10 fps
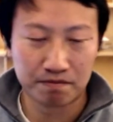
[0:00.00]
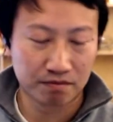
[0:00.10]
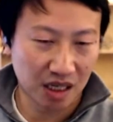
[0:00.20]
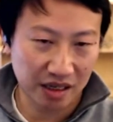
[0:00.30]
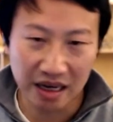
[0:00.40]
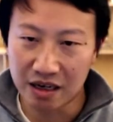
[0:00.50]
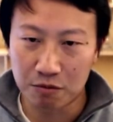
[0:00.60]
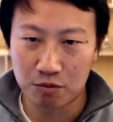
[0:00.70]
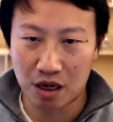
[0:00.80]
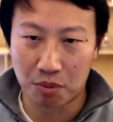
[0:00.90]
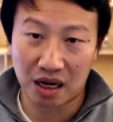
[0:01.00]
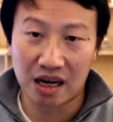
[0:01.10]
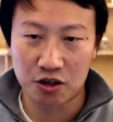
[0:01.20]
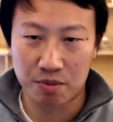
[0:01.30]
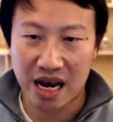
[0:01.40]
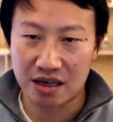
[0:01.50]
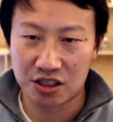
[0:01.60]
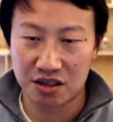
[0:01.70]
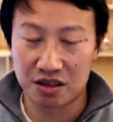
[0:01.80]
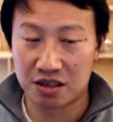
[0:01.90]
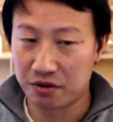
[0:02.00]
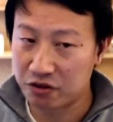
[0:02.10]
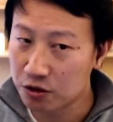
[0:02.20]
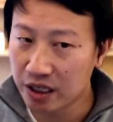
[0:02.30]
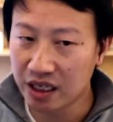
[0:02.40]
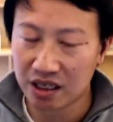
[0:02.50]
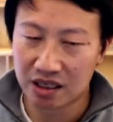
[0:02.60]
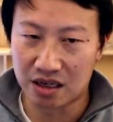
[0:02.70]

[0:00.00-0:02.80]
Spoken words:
Again, it applies your patch to the tip of tree,